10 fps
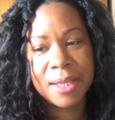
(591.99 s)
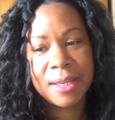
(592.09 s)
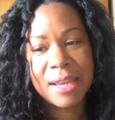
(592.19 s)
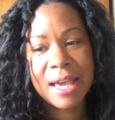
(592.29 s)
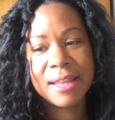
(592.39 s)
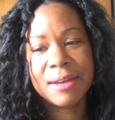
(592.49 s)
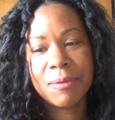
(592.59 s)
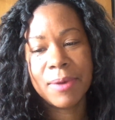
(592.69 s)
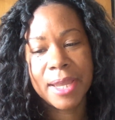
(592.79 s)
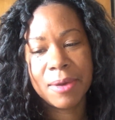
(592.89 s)
Not in
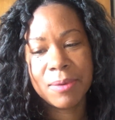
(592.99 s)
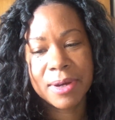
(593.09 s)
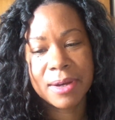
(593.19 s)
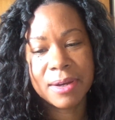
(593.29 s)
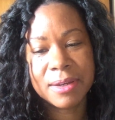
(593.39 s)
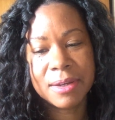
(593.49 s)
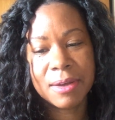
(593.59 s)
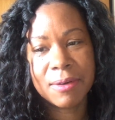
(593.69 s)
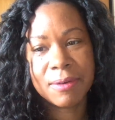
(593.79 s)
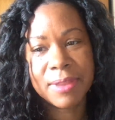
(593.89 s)
a way where,
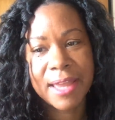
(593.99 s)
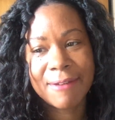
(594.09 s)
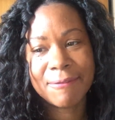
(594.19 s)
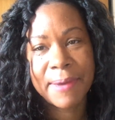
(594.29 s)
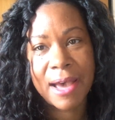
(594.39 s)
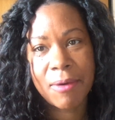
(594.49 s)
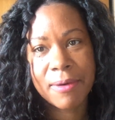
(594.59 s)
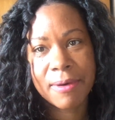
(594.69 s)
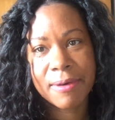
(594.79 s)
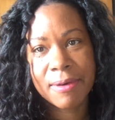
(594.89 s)
they have
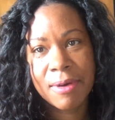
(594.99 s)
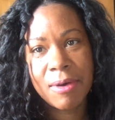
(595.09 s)
power